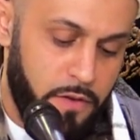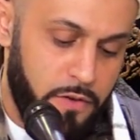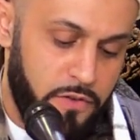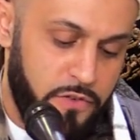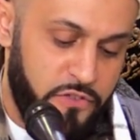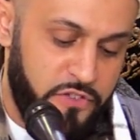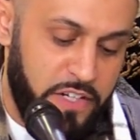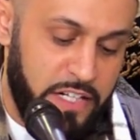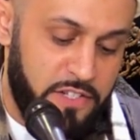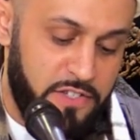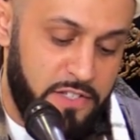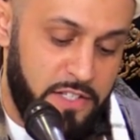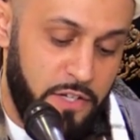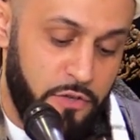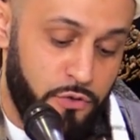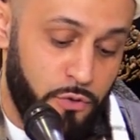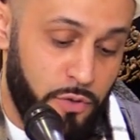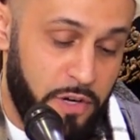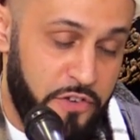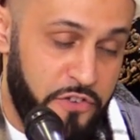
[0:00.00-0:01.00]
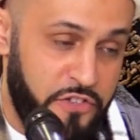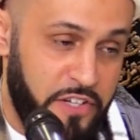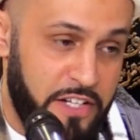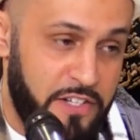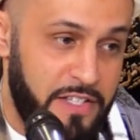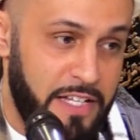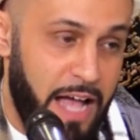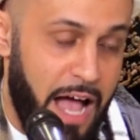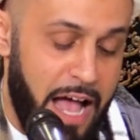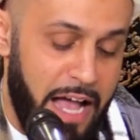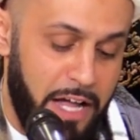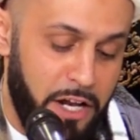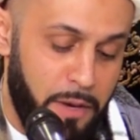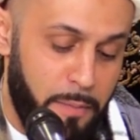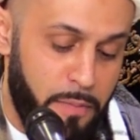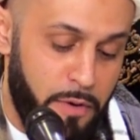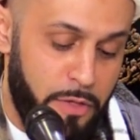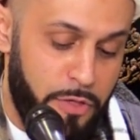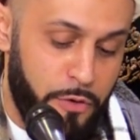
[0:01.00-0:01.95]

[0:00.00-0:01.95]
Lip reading: Surah 60, ayah number